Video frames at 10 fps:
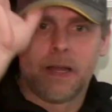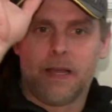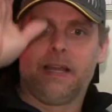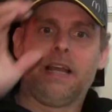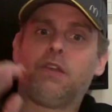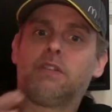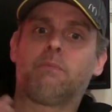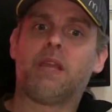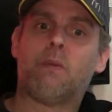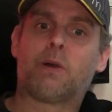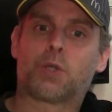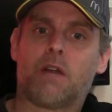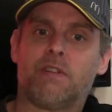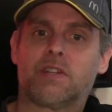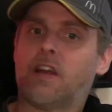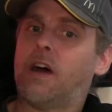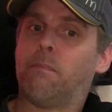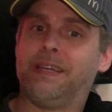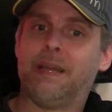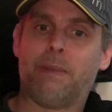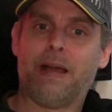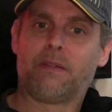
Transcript: Now, using Meanwell drivers can't be a bad